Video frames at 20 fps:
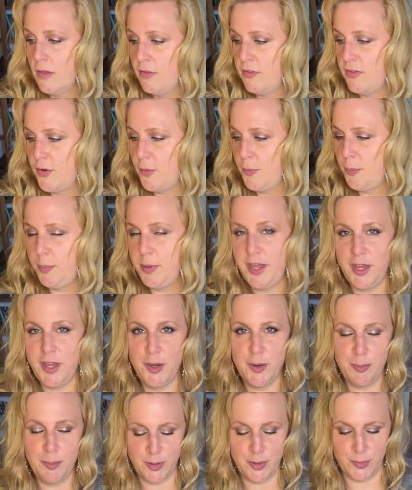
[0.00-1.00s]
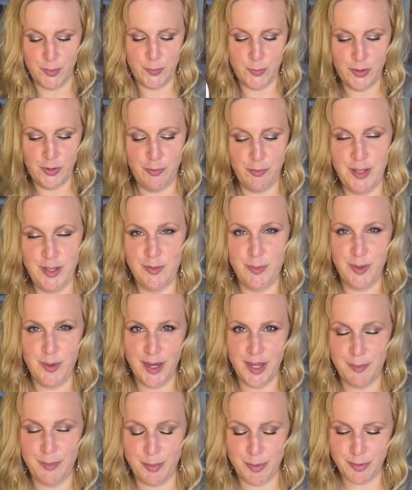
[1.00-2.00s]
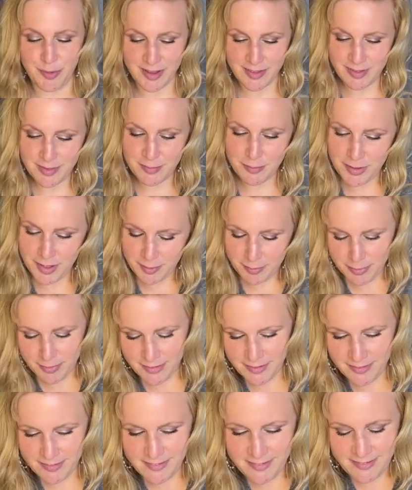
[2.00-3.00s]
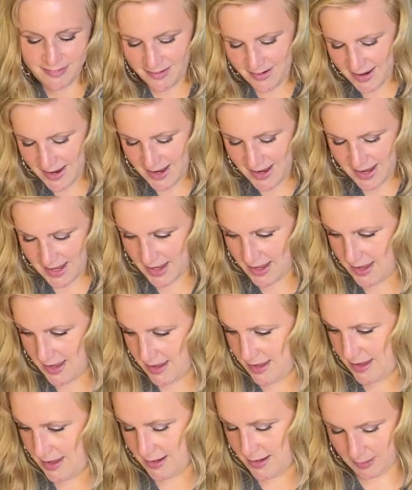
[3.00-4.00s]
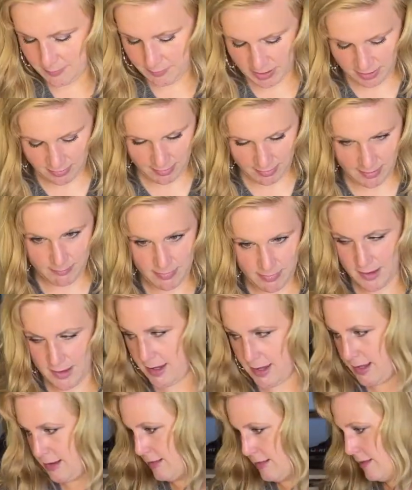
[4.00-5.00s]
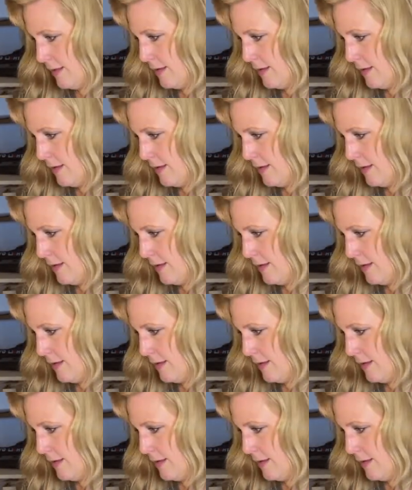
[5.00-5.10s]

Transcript: So peekaboo, which means we got to pull out some paper, and let me grab that.